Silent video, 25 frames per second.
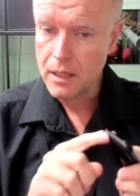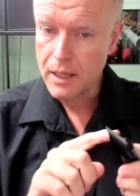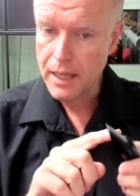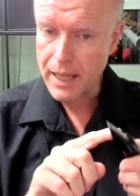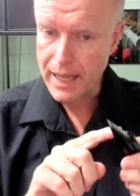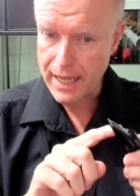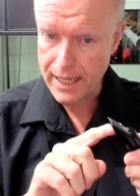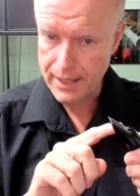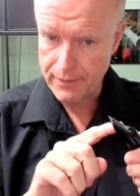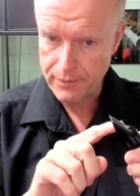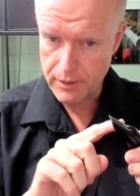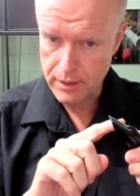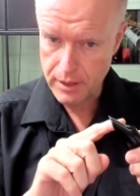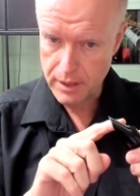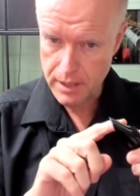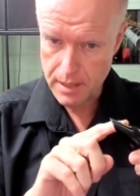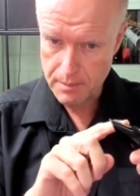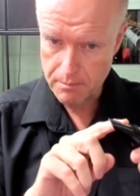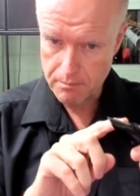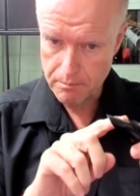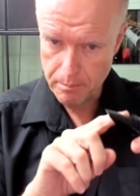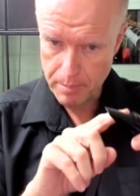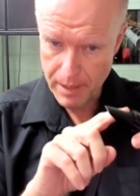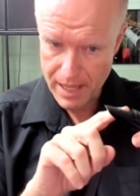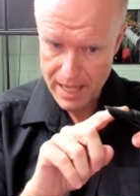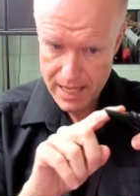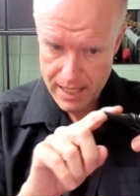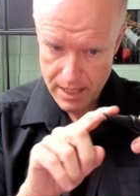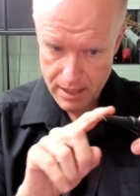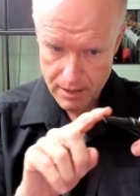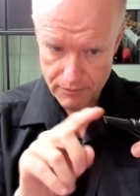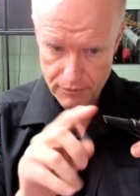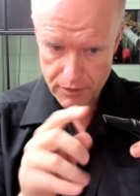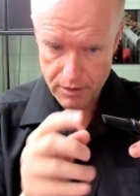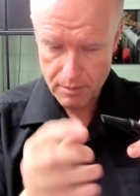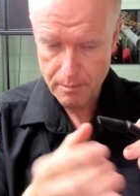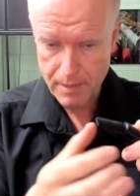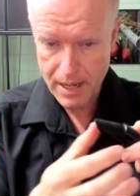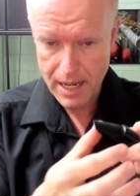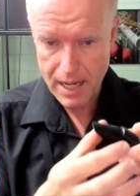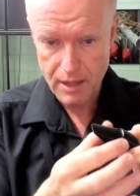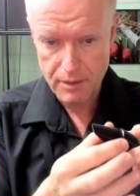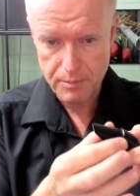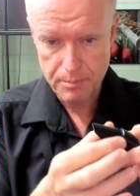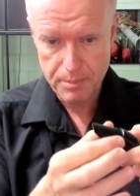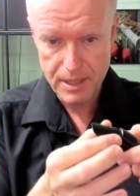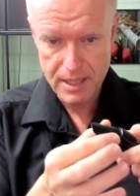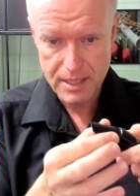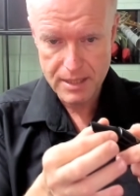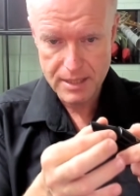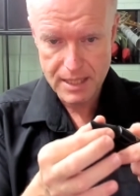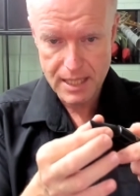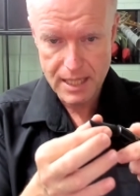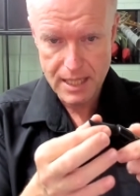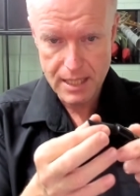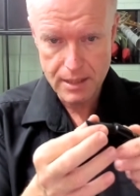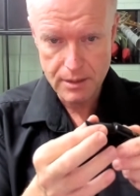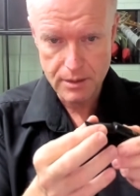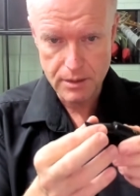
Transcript: and the beak of the mouthpiece here,